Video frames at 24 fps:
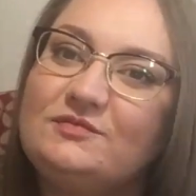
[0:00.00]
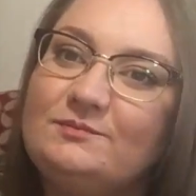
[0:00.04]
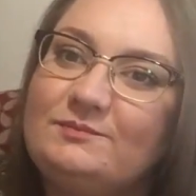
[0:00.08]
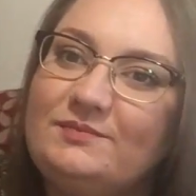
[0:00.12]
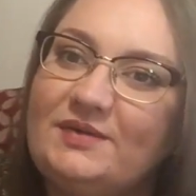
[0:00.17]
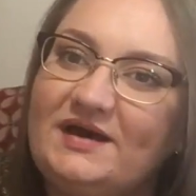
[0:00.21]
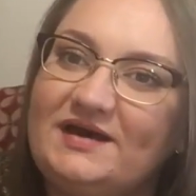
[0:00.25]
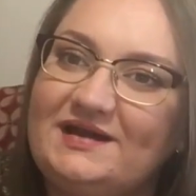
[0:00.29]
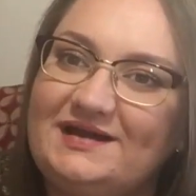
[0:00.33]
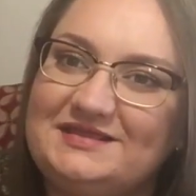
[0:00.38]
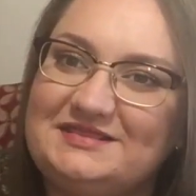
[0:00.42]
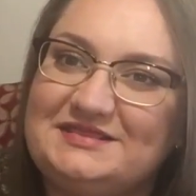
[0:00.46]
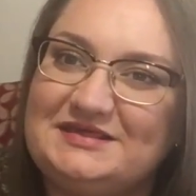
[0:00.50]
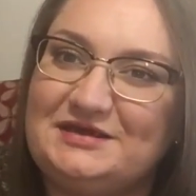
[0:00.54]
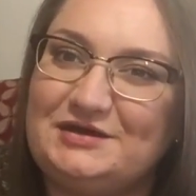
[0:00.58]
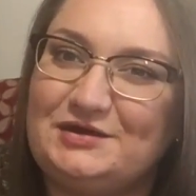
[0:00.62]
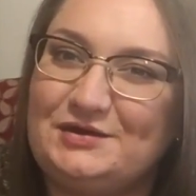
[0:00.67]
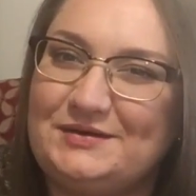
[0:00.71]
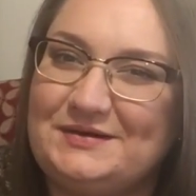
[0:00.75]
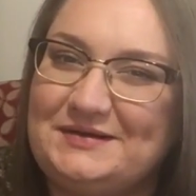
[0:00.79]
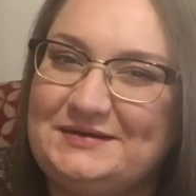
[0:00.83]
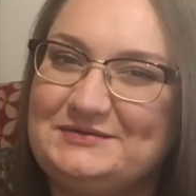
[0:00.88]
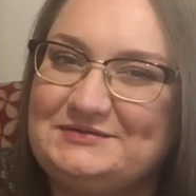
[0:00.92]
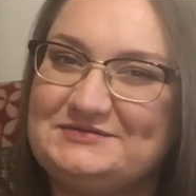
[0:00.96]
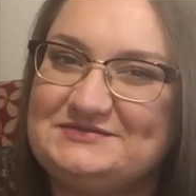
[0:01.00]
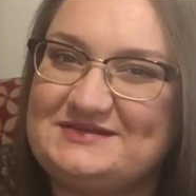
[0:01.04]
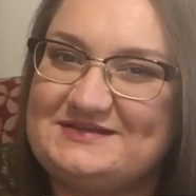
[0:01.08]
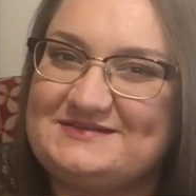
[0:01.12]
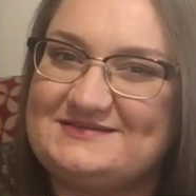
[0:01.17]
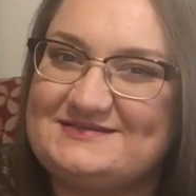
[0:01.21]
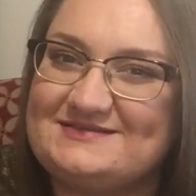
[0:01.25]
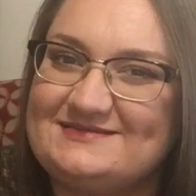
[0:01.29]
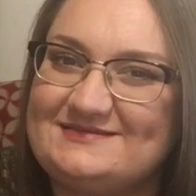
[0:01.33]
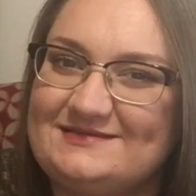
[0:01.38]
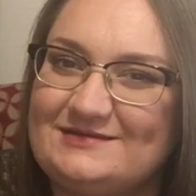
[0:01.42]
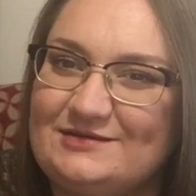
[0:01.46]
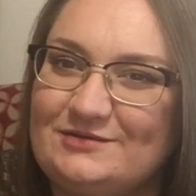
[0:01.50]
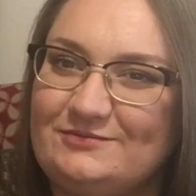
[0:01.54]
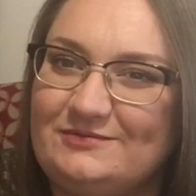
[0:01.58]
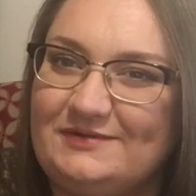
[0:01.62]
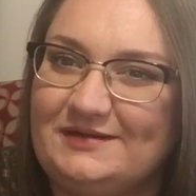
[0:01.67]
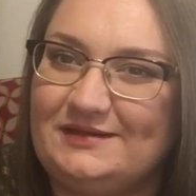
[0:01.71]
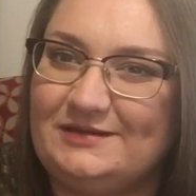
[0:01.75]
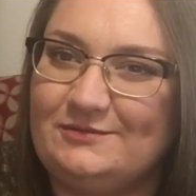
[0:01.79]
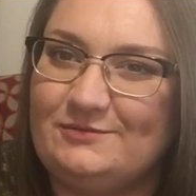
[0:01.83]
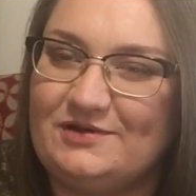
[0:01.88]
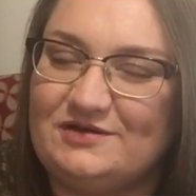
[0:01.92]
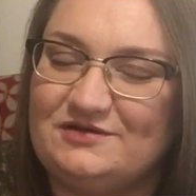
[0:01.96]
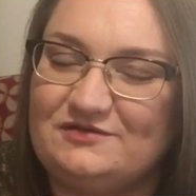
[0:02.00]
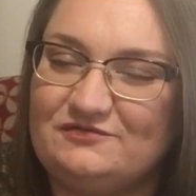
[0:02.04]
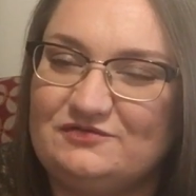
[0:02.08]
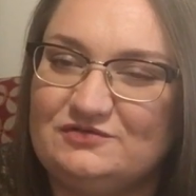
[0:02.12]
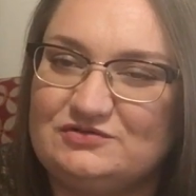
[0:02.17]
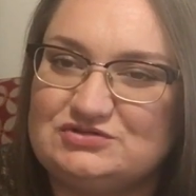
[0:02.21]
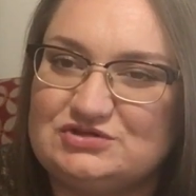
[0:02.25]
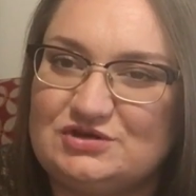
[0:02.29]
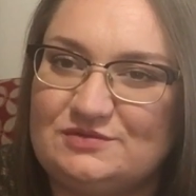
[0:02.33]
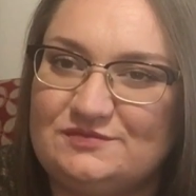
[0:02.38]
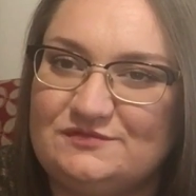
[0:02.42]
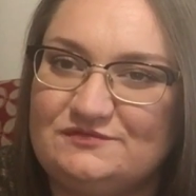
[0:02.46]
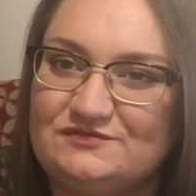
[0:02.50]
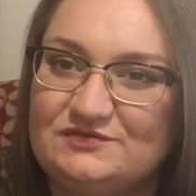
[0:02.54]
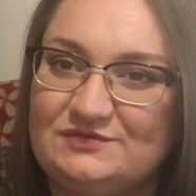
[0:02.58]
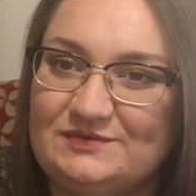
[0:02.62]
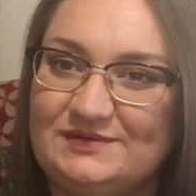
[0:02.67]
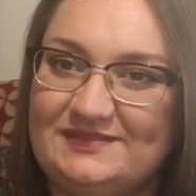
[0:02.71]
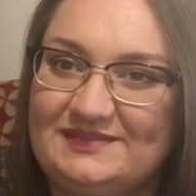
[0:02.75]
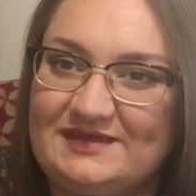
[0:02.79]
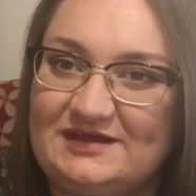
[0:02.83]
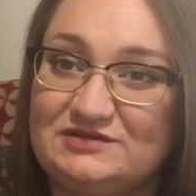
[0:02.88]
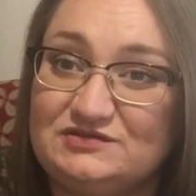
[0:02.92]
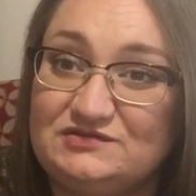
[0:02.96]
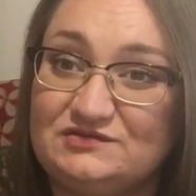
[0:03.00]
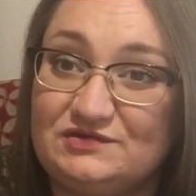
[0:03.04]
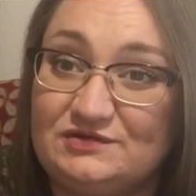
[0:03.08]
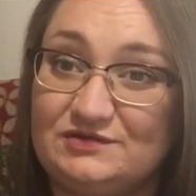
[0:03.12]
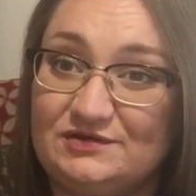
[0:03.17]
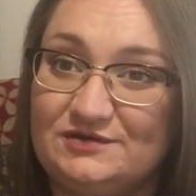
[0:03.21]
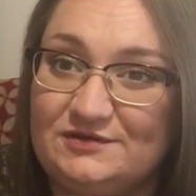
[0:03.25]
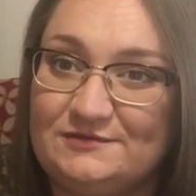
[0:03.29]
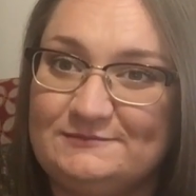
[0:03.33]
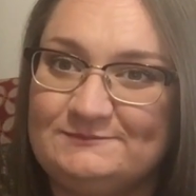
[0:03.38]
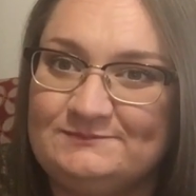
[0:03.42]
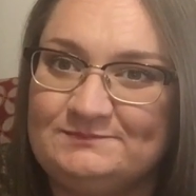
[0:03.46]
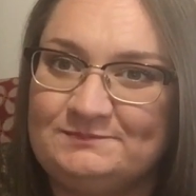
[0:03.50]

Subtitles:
but I think Oracle does a really wonderful job of doing that too,